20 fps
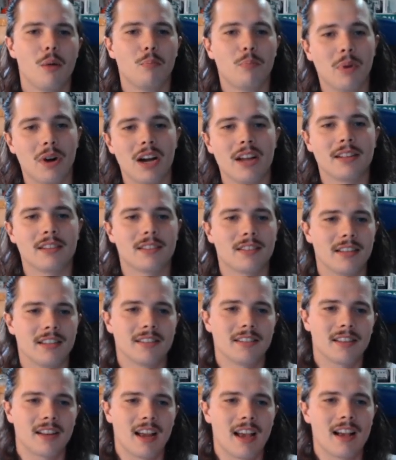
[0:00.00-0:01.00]
But
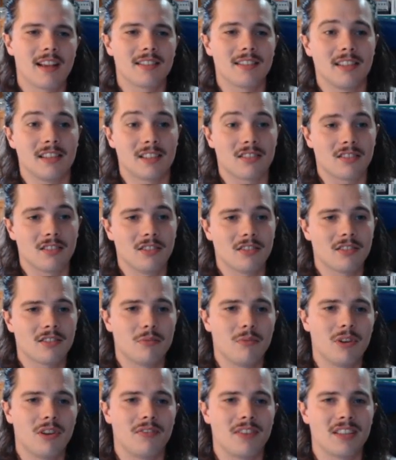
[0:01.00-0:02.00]
since it has the exclusive
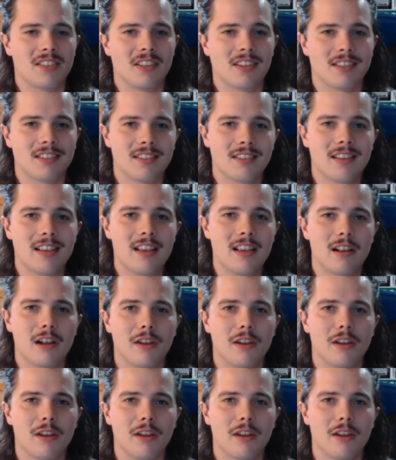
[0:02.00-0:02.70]
move, as you can see,